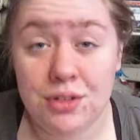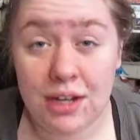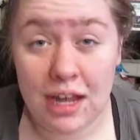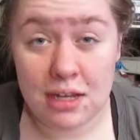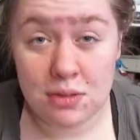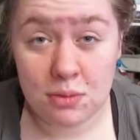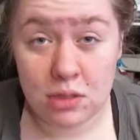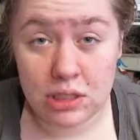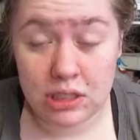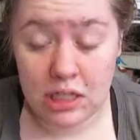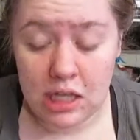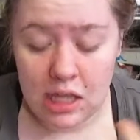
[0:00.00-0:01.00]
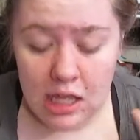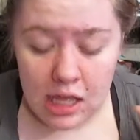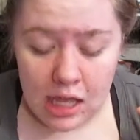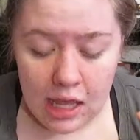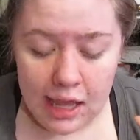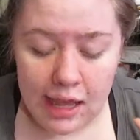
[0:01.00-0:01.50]
has one,
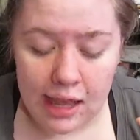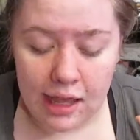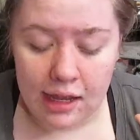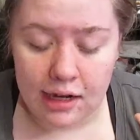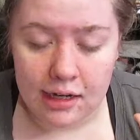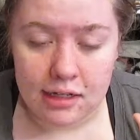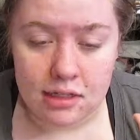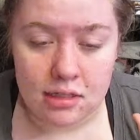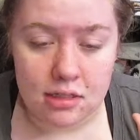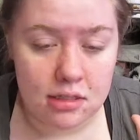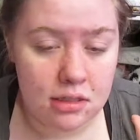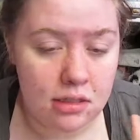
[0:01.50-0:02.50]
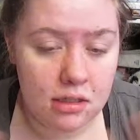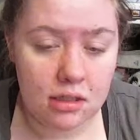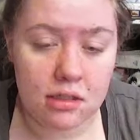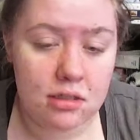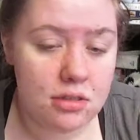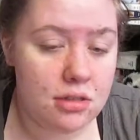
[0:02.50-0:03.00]
and
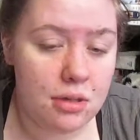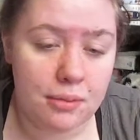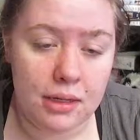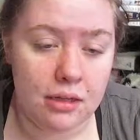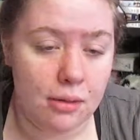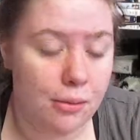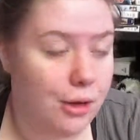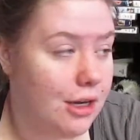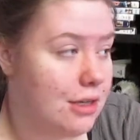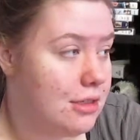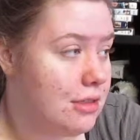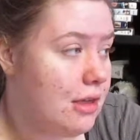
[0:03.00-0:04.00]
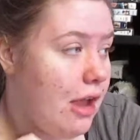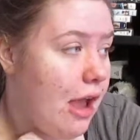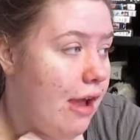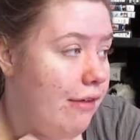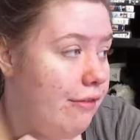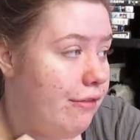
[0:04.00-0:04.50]
so many other brands
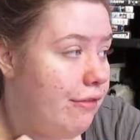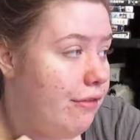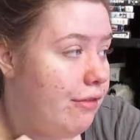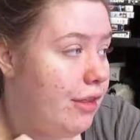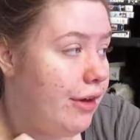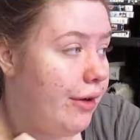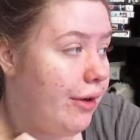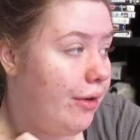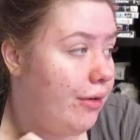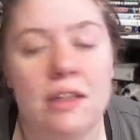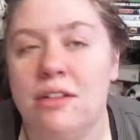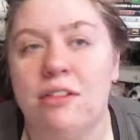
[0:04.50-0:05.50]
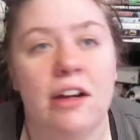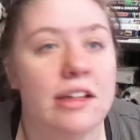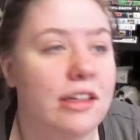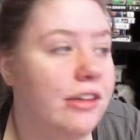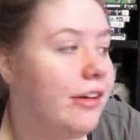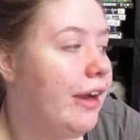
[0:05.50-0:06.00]
have their own like
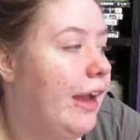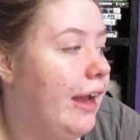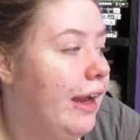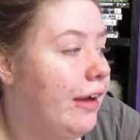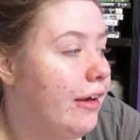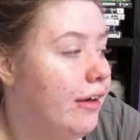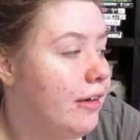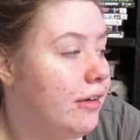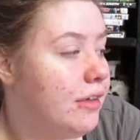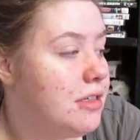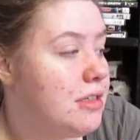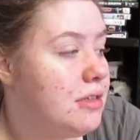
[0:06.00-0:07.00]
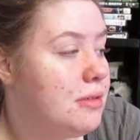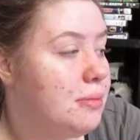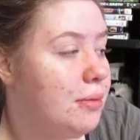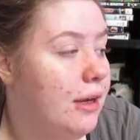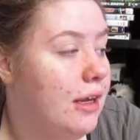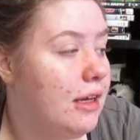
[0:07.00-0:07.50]
rock your hair,
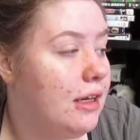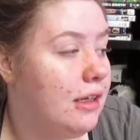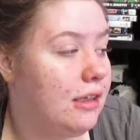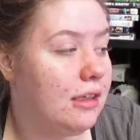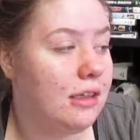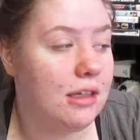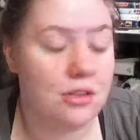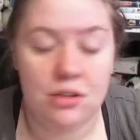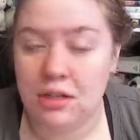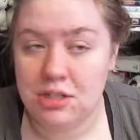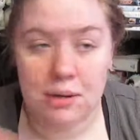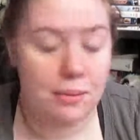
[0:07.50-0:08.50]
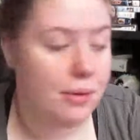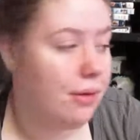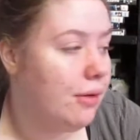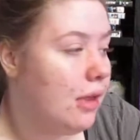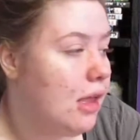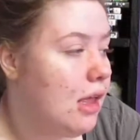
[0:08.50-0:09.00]
spray it in clean dry shampoo.